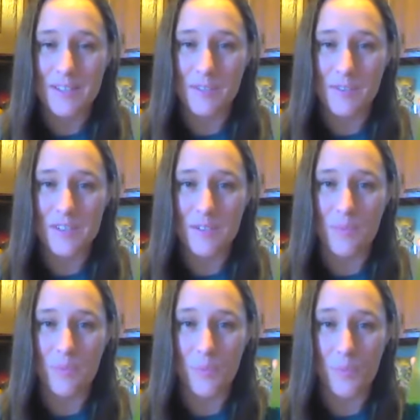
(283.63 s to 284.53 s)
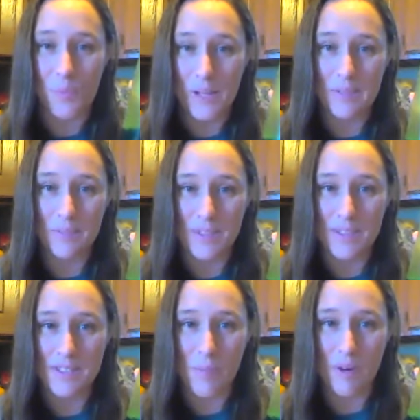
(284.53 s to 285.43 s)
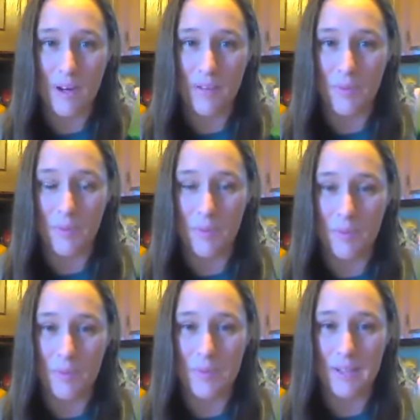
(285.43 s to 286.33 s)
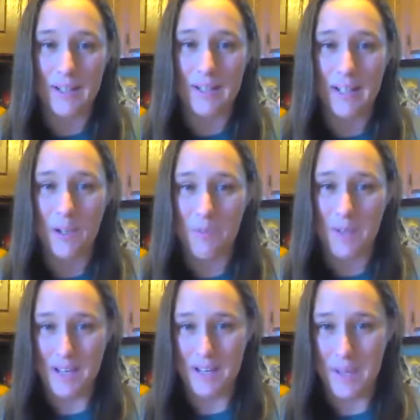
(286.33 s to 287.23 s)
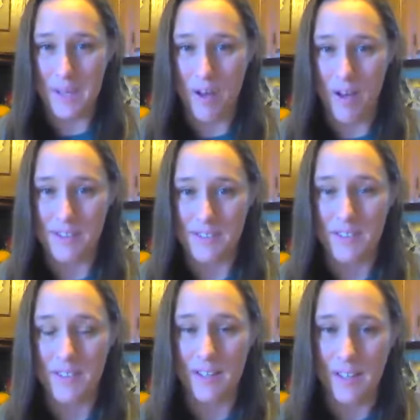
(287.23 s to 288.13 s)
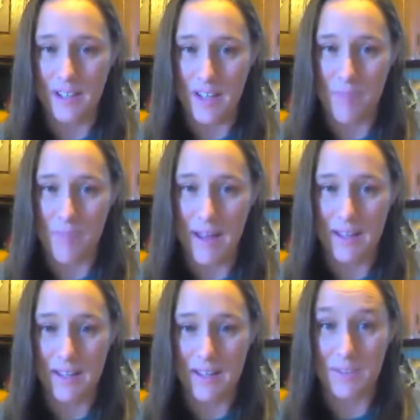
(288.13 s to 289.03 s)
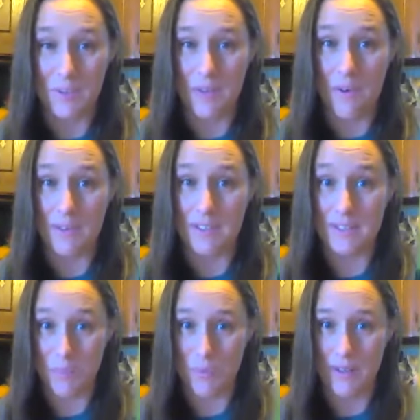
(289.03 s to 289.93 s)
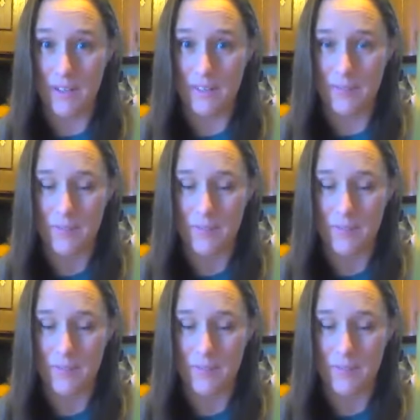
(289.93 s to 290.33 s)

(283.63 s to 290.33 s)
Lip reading: So instead of waiting for it to separate while we were recording, I went ahead and hit pause and came back, and so now it's separated.